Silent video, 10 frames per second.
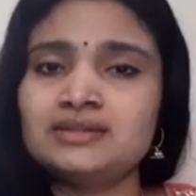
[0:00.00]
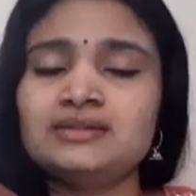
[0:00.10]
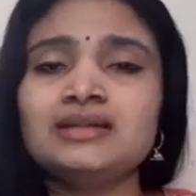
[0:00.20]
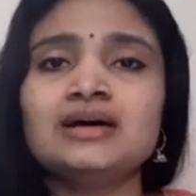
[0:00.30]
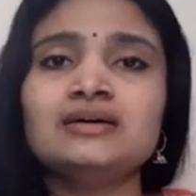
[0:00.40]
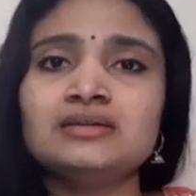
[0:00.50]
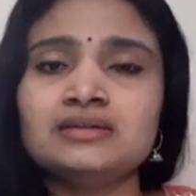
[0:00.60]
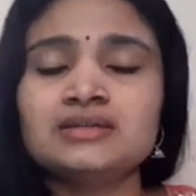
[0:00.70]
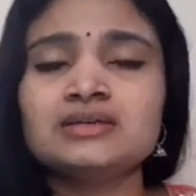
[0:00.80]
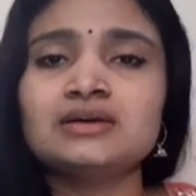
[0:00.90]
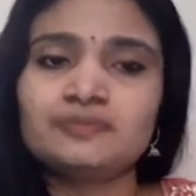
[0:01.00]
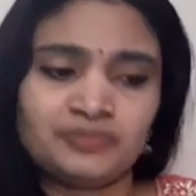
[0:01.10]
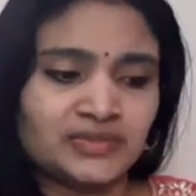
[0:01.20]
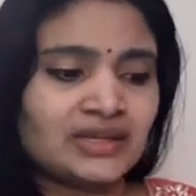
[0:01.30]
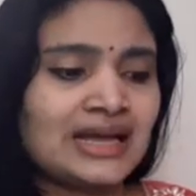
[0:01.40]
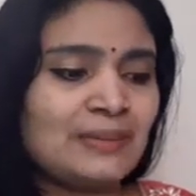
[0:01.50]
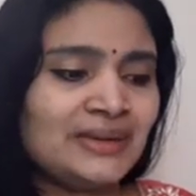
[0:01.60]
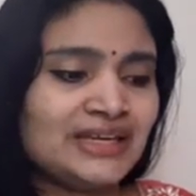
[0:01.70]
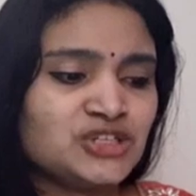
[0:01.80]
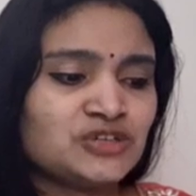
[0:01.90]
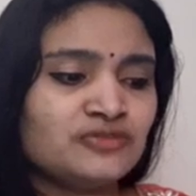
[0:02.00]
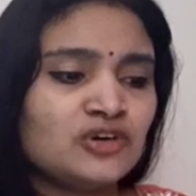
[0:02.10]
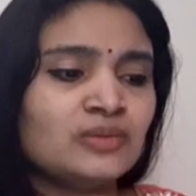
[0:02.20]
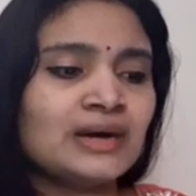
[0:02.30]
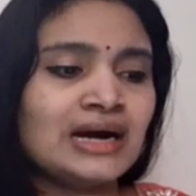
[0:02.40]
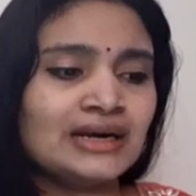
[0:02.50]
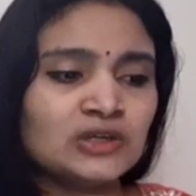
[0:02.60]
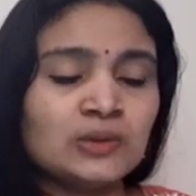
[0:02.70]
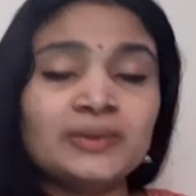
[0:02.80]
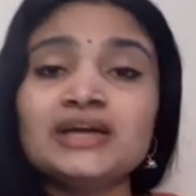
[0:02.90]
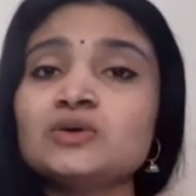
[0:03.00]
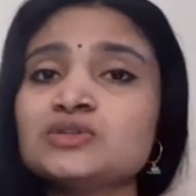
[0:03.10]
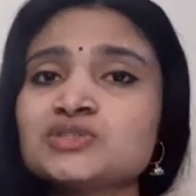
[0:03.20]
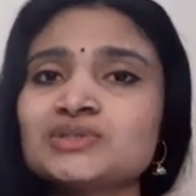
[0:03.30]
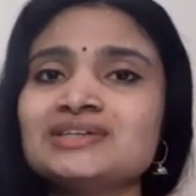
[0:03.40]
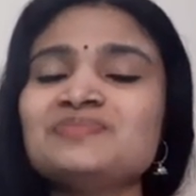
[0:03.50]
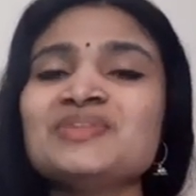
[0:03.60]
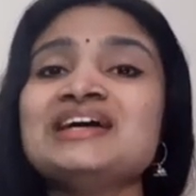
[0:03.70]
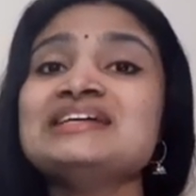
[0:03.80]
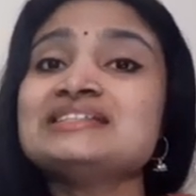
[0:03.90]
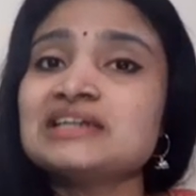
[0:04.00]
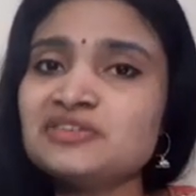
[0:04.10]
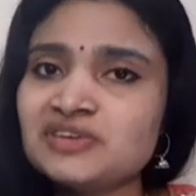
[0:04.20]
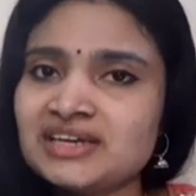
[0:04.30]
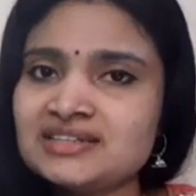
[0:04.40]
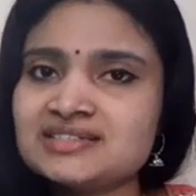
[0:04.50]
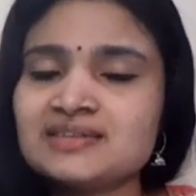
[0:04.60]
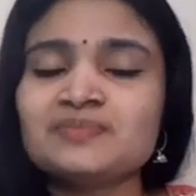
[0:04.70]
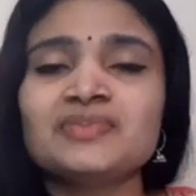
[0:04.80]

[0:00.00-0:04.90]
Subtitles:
the application form hard copy, and also the certificates,